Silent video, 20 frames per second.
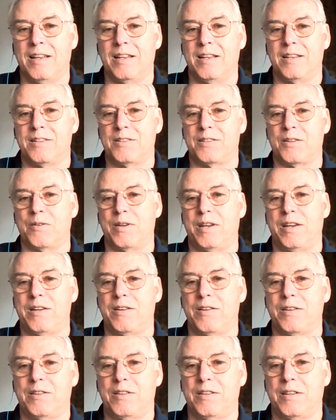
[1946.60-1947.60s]
So he
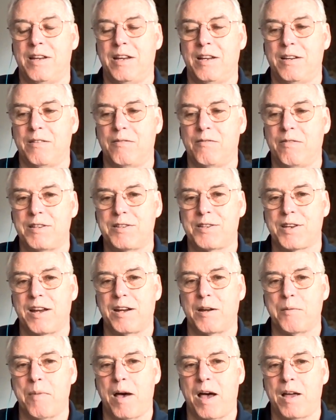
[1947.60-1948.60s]
could recite
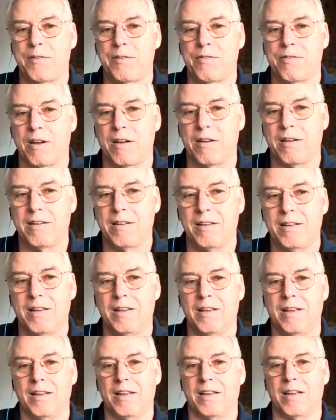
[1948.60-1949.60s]
a mantra,
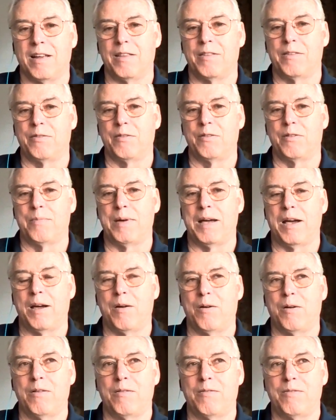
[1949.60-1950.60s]
and through the
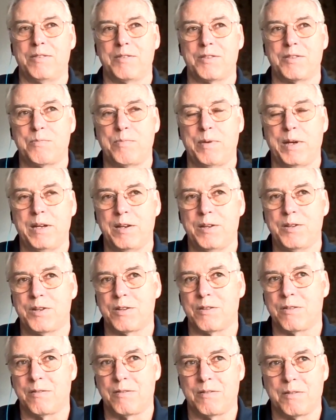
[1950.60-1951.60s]
power of his speech
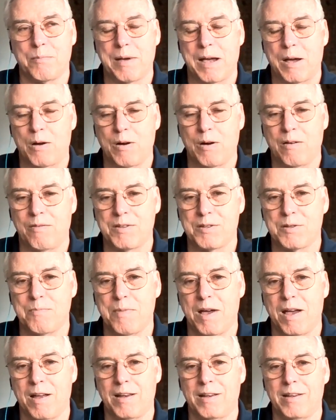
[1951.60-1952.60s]
and the power of his
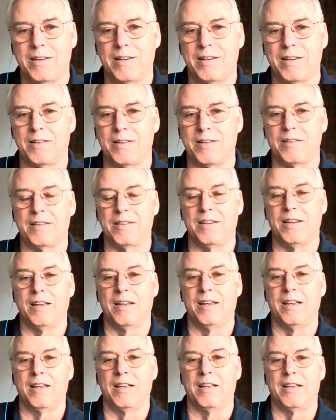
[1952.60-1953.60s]
mind,
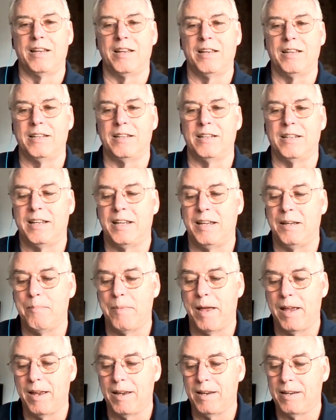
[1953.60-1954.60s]
he
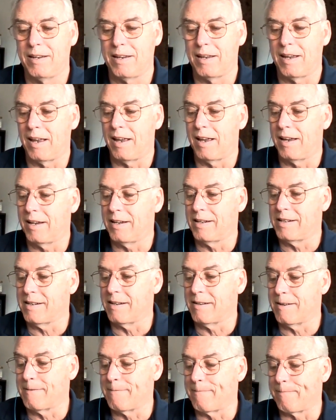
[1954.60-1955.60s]
made
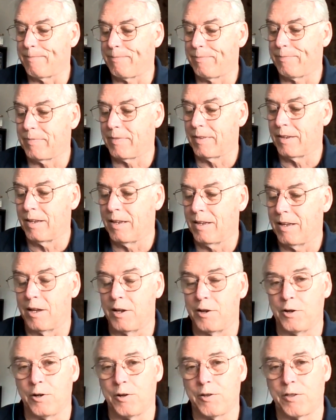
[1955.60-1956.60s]

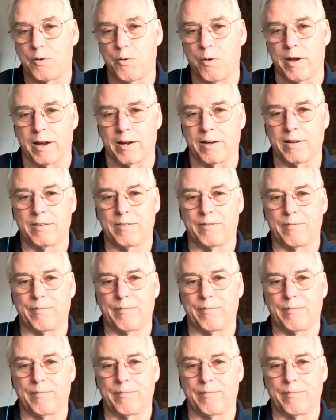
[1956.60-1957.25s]
an earthquake.